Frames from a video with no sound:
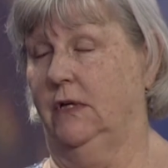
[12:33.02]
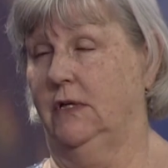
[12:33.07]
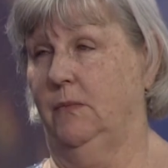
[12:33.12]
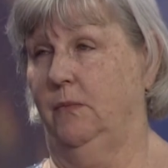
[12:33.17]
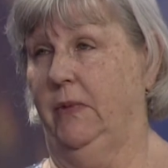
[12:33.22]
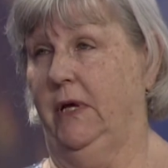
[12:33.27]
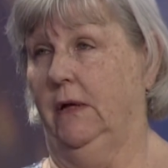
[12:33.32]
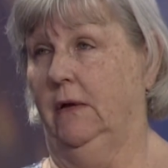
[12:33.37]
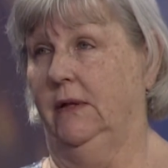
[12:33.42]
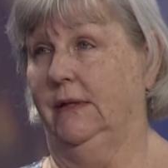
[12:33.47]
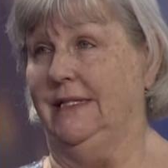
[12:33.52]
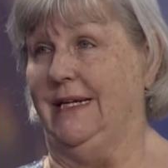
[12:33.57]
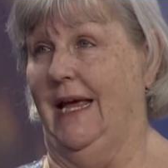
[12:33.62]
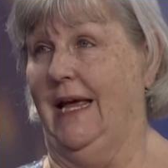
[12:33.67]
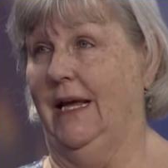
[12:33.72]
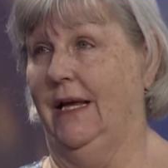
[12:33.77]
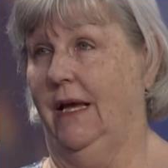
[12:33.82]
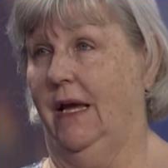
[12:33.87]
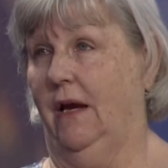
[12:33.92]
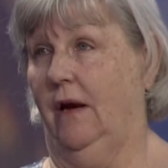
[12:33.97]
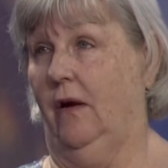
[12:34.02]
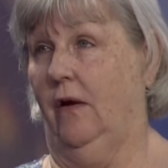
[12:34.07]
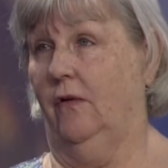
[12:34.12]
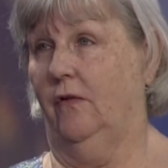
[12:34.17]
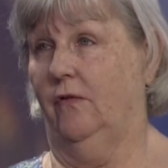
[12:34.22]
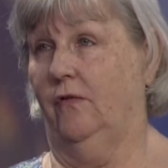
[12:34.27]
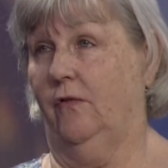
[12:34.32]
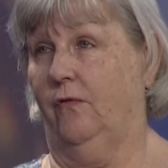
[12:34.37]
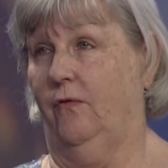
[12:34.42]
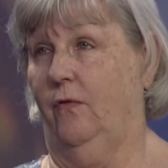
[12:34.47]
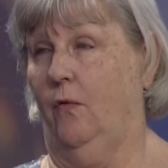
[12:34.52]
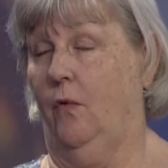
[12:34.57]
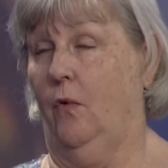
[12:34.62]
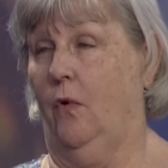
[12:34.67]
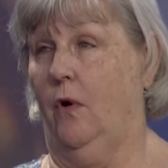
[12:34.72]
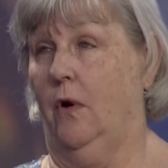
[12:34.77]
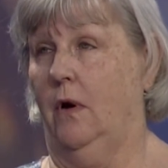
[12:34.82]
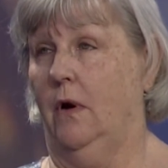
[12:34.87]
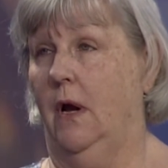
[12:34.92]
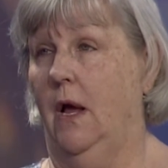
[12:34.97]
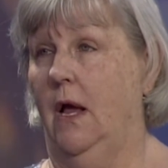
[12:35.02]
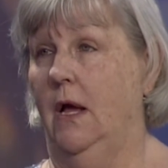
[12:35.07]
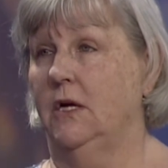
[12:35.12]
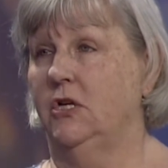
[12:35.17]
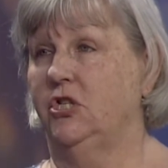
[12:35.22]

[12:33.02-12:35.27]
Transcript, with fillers: to build daycares for wow.